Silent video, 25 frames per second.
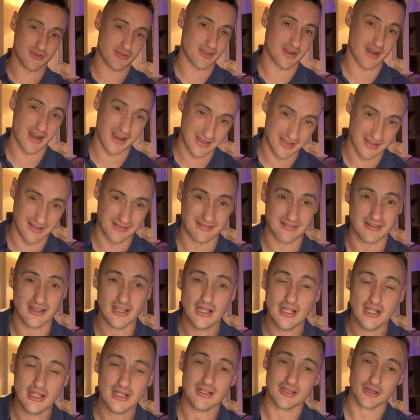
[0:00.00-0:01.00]
that I can
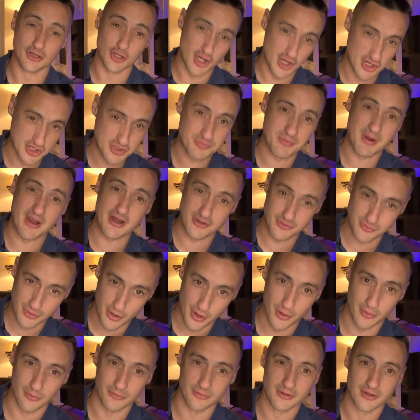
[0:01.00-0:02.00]
launch my
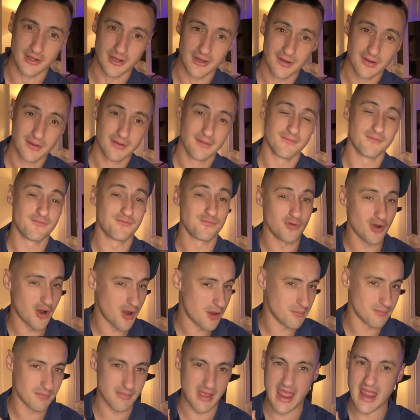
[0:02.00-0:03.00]
drone
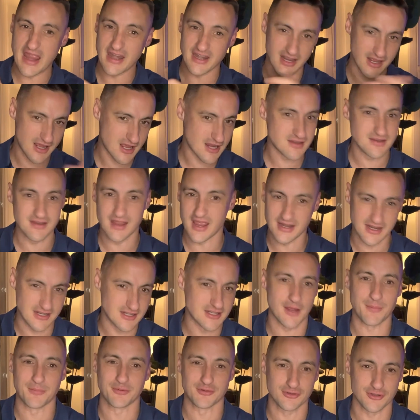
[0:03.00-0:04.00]
from any, any
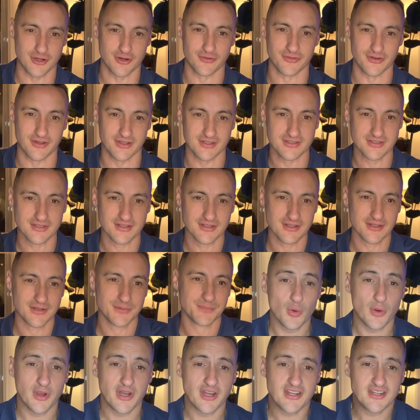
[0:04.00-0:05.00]
type of surface.
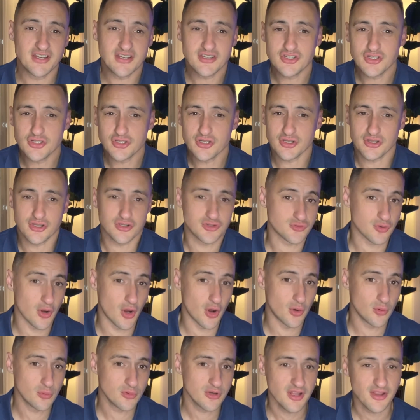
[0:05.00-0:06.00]
So in addition to the
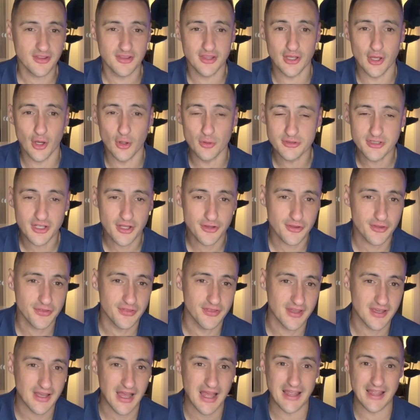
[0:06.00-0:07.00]
drone, the only other
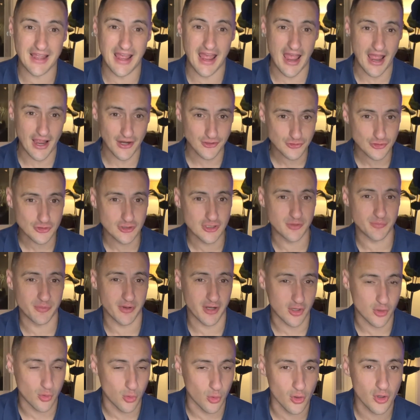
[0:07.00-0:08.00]
thing I actually
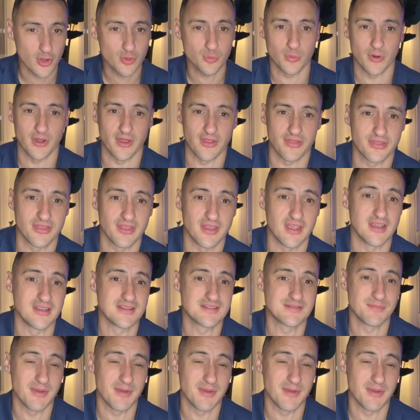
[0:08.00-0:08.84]
record with is